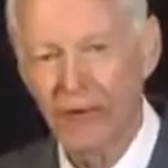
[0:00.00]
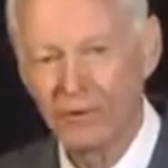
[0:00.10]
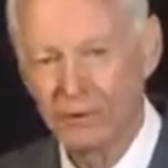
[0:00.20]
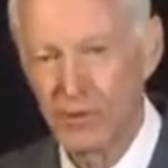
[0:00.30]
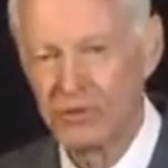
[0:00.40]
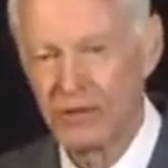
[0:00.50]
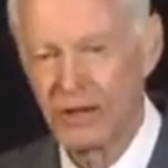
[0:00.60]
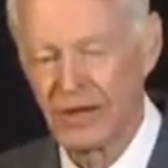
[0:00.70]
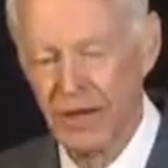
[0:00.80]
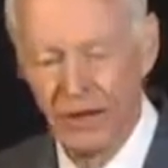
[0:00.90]

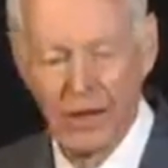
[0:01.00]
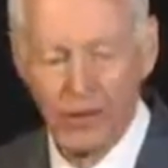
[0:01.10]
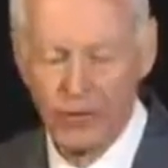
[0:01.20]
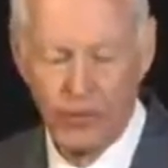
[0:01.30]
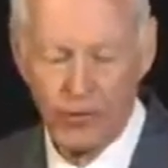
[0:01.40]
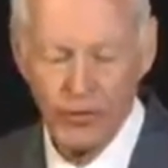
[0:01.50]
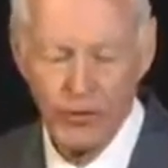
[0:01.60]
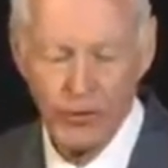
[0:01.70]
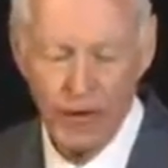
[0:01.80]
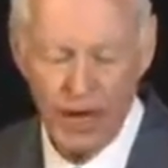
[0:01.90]
outsourcing
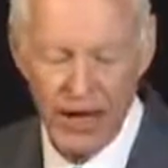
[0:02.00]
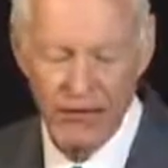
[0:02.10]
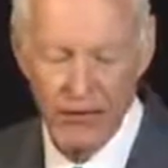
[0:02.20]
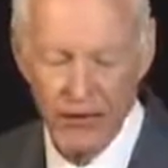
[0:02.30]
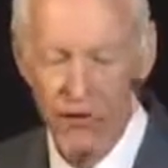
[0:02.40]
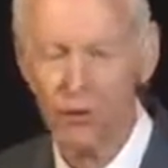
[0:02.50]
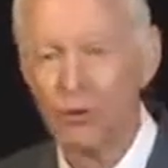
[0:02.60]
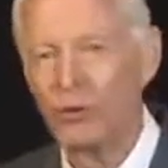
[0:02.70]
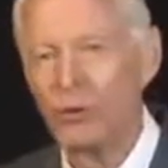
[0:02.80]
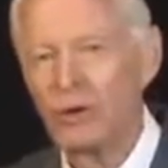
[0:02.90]
before you ever
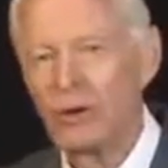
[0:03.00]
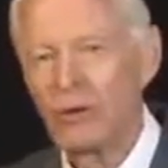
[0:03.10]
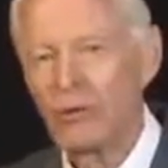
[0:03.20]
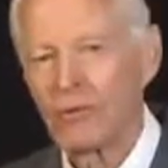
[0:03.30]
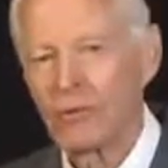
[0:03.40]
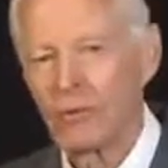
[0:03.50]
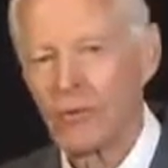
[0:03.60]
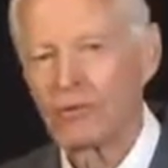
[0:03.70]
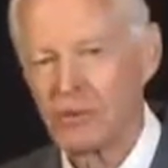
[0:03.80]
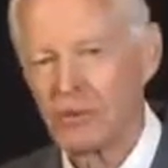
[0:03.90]
knew
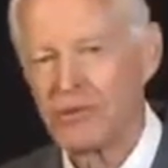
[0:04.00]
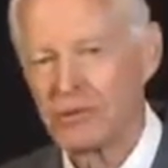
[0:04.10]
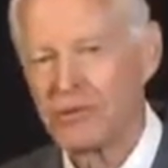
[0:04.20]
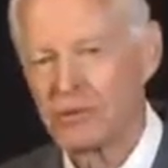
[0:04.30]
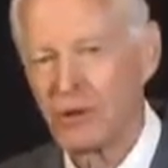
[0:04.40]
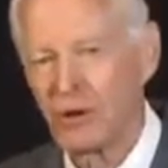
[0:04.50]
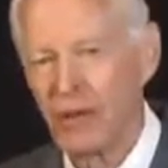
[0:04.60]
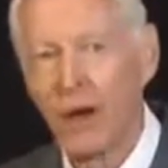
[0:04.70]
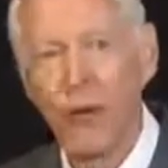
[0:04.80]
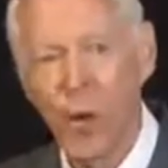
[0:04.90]
what the business was
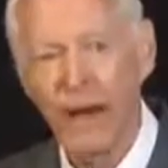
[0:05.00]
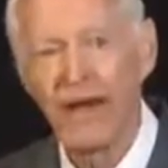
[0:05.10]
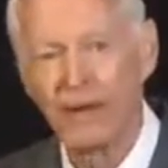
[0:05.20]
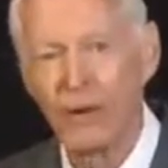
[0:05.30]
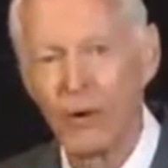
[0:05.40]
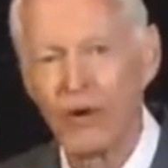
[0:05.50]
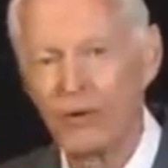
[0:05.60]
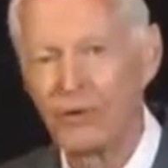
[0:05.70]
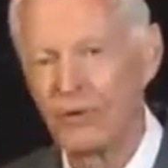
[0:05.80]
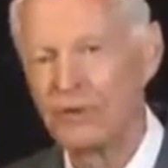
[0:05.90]
all about. Why did they
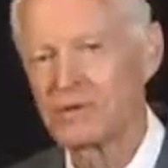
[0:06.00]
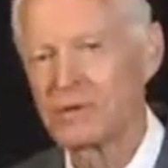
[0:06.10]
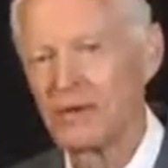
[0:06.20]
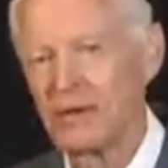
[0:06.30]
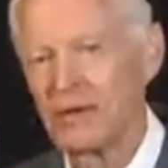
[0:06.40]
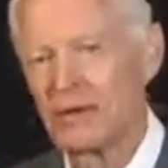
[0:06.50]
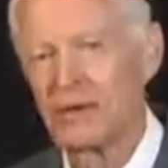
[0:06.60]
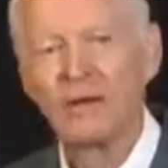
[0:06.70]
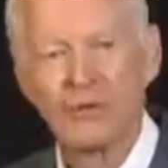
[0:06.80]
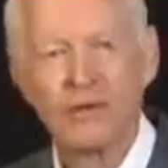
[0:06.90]
want to do this?
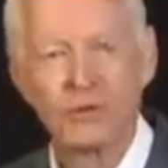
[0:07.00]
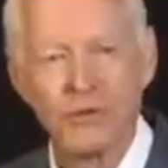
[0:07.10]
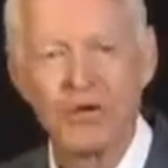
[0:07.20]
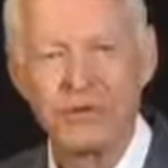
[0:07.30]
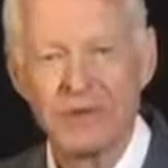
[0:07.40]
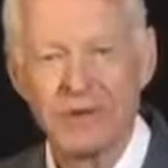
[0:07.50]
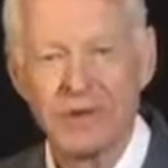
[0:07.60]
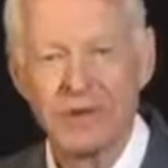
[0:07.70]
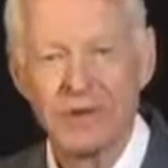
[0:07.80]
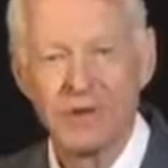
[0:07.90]
There's a
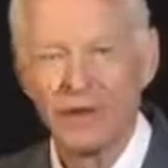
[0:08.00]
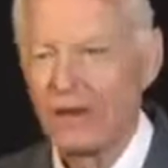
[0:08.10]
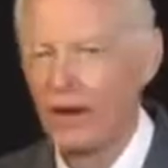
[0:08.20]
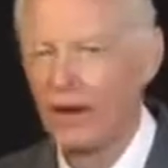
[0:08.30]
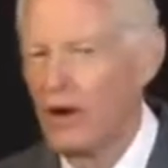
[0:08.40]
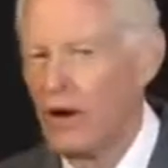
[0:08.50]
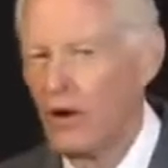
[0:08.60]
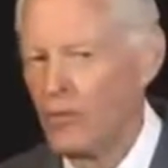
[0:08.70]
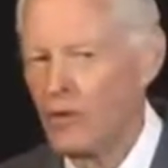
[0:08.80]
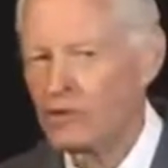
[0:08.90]
reason. Oh,
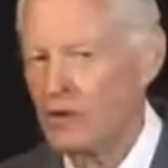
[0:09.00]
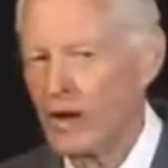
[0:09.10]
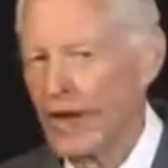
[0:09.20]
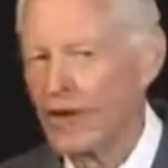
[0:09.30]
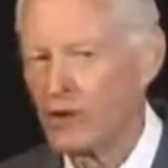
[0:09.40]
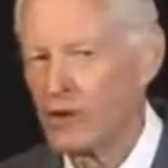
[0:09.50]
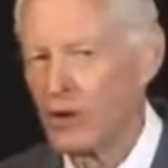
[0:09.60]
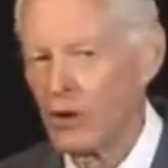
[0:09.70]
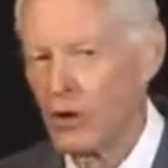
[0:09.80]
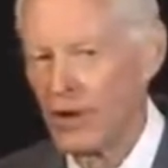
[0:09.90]
I hope this will anger
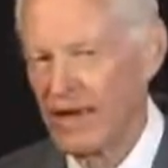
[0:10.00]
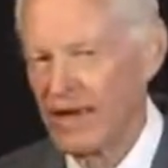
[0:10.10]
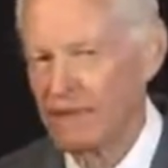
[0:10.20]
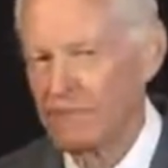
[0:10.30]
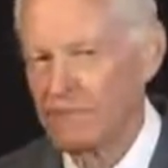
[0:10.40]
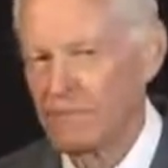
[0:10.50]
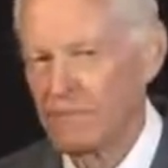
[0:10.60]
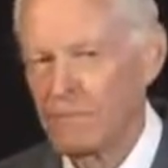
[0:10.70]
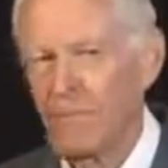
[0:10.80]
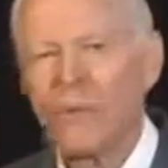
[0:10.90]
you to no end.
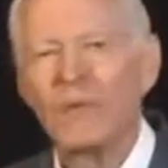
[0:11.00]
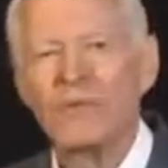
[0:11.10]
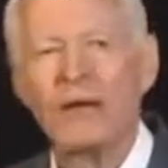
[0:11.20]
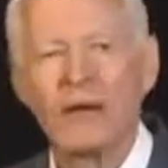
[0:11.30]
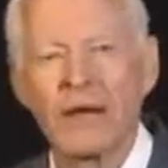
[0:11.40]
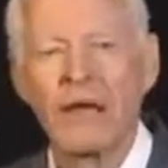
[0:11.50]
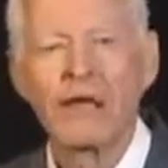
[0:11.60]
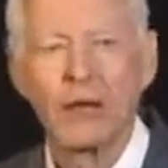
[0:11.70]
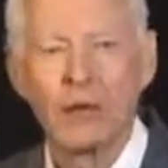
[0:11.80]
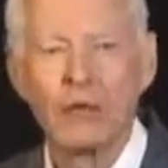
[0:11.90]
The
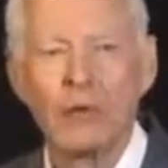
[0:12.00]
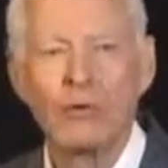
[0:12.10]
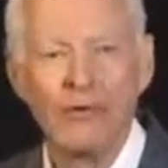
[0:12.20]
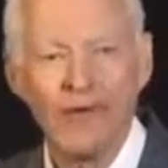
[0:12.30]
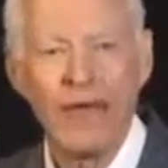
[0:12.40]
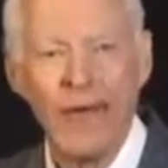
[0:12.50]
elite knew that